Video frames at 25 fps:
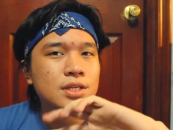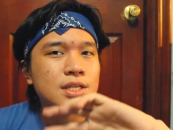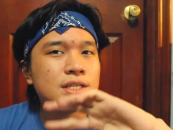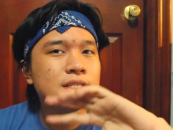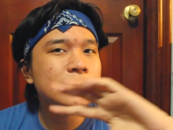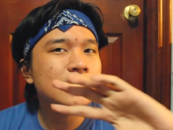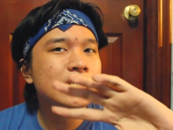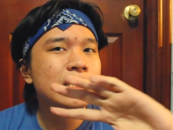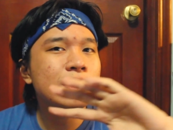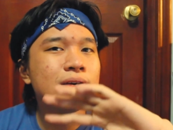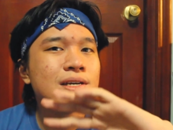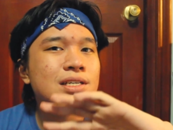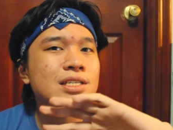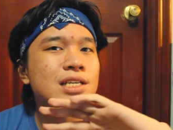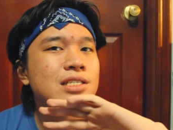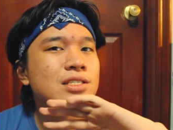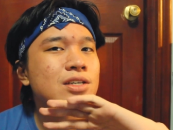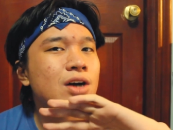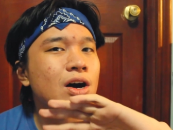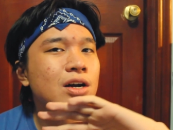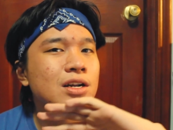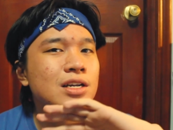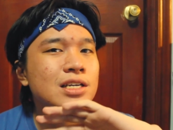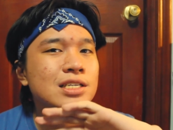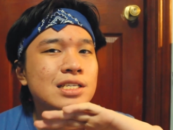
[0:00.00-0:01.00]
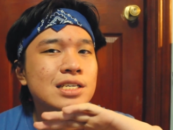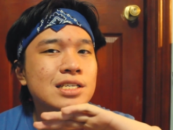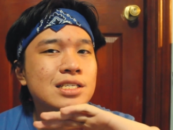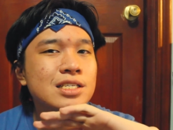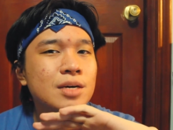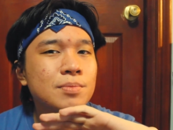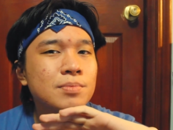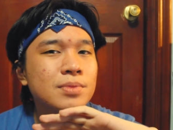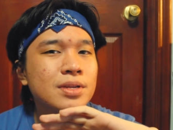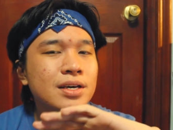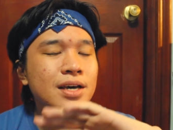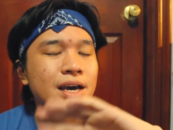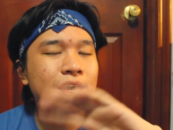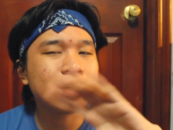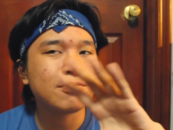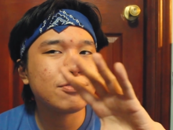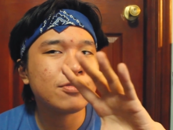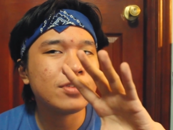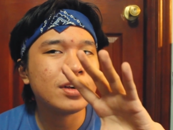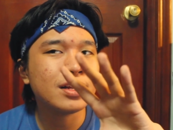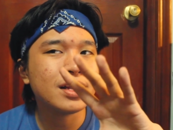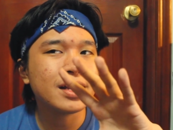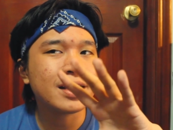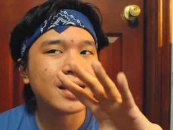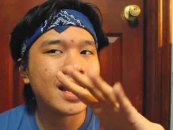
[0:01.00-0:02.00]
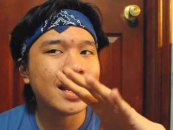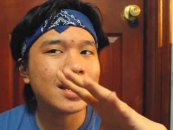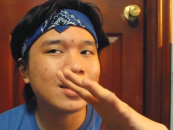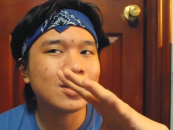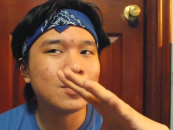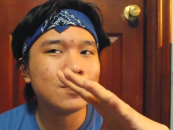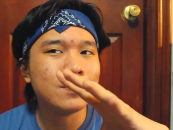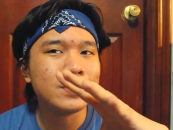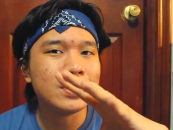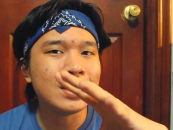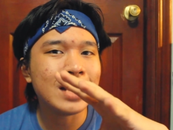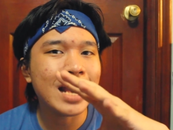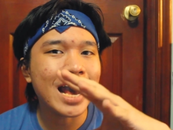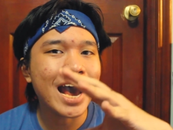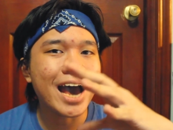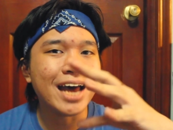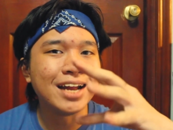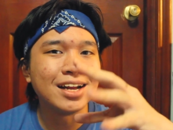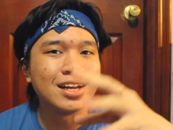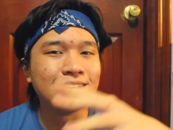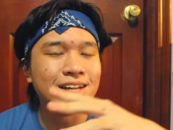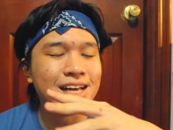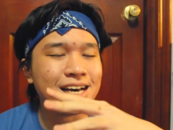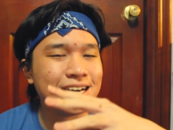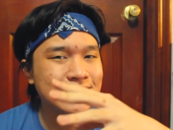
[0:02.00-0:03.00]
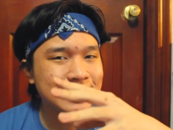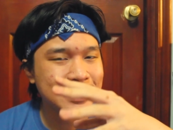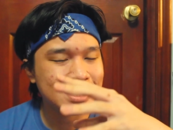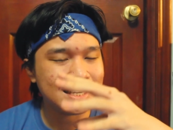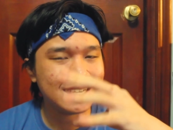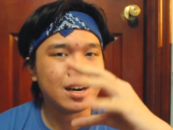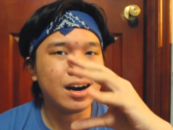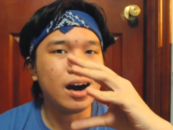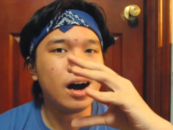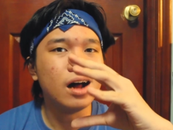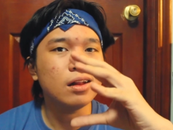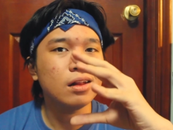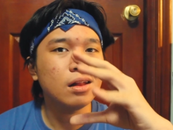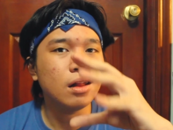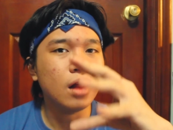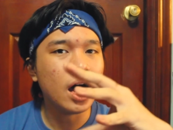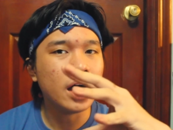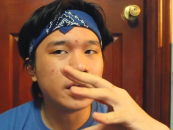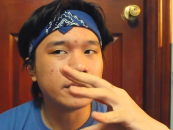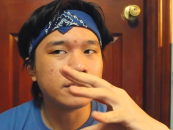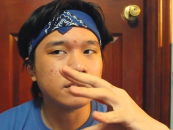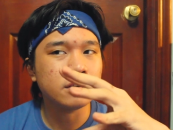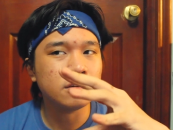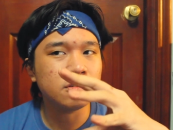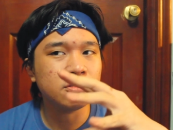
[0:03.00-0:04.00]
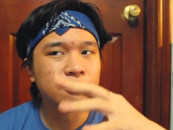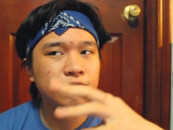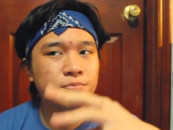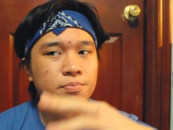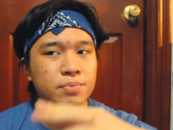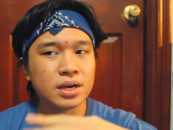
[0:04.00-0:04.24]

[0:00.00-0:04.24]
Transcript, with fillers: This series is honestly something I feel like I could be analyzing a lot though.